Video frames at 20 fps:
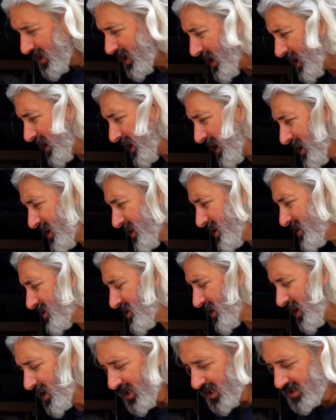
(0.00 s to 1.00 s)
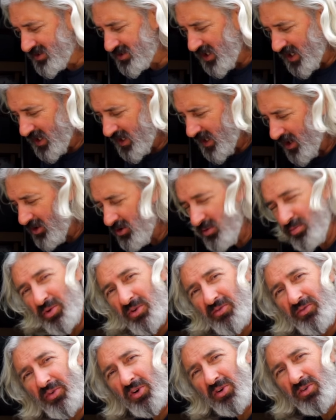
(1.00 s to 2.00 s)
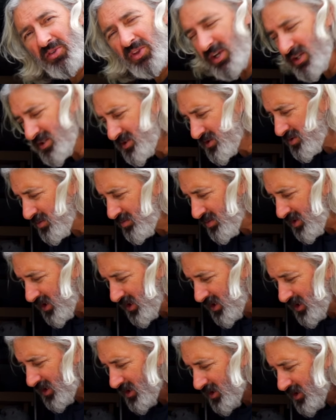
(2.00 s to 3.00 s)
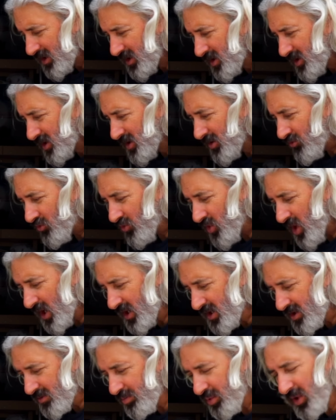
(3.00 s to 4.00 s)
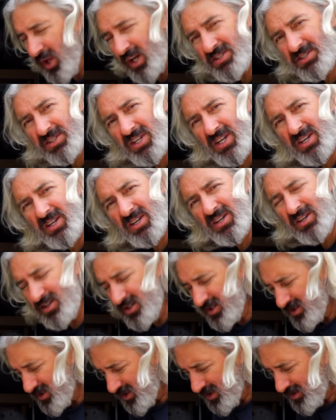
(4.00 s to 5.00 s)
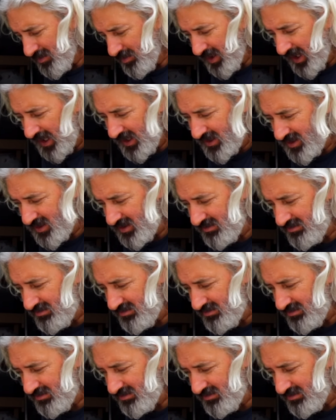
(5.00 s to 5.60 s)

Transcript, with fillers: I like it like I said I would have preferred this to be rugged plastic but